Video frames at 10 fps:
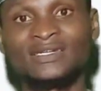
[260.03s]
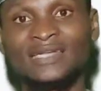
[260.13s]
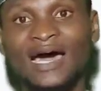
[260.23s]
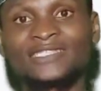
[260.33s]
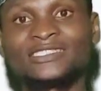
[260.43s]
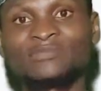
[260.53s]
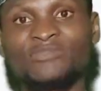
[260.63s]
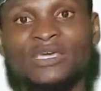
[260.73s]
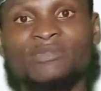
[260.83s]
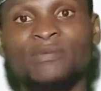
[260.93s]
that
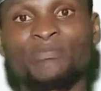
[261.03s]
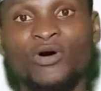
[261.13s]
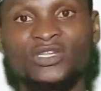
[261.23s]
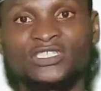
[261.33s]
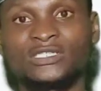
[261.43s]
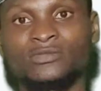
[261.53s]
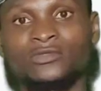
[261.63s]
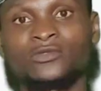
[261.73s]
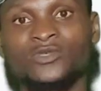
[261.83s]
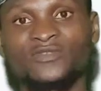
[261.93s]
may be
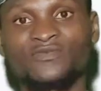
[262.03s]
punishable